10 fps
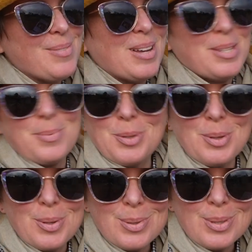ones will
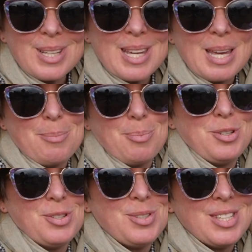all keep
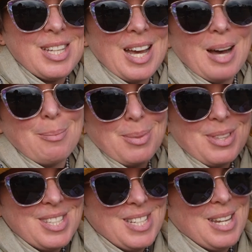producing up the
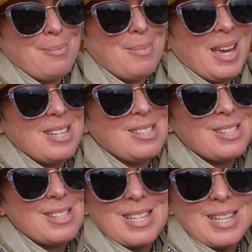stem
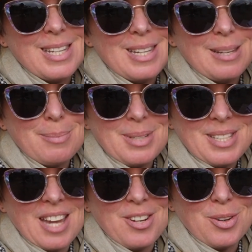as the
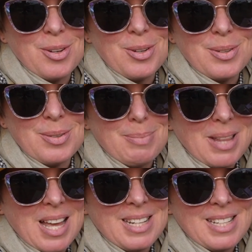potato
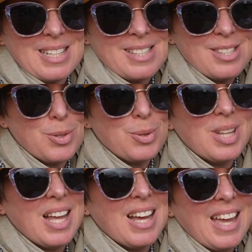plant gets
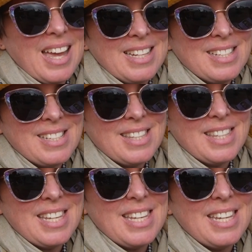taller, and
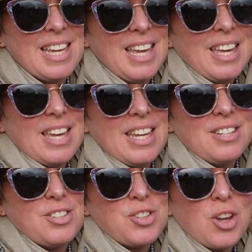the
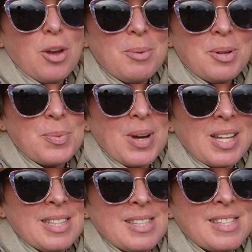determinate
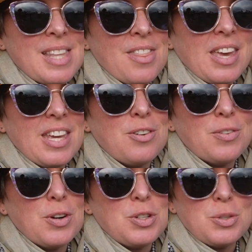ones, they
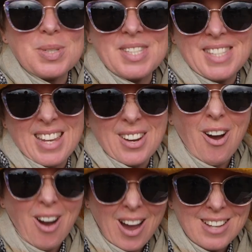grow to a set
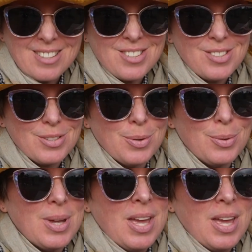height, so